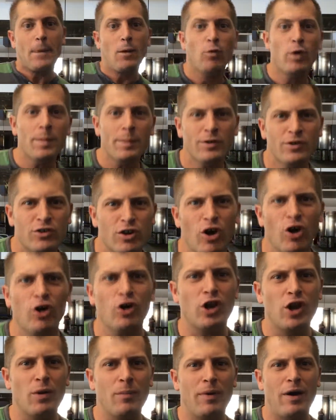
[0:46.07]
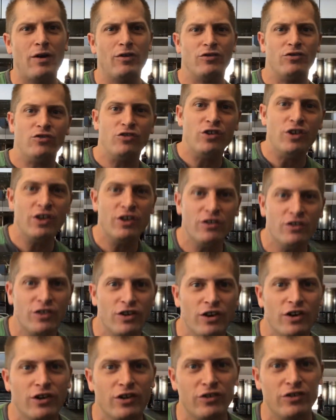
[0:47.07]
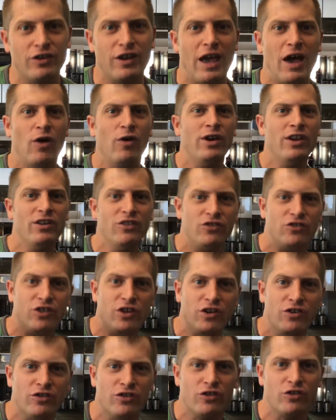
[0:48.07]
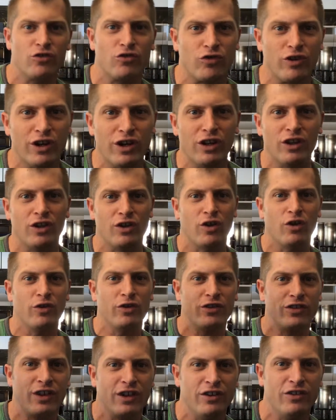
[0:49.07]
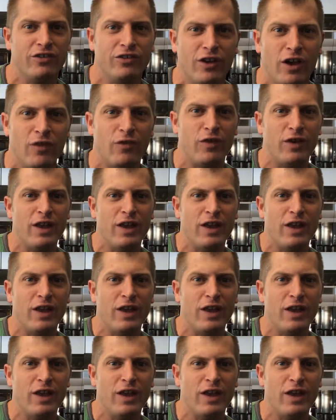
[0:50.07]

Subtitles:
We've been talking about Jesus and how is Jesus real and all this kind of stuff,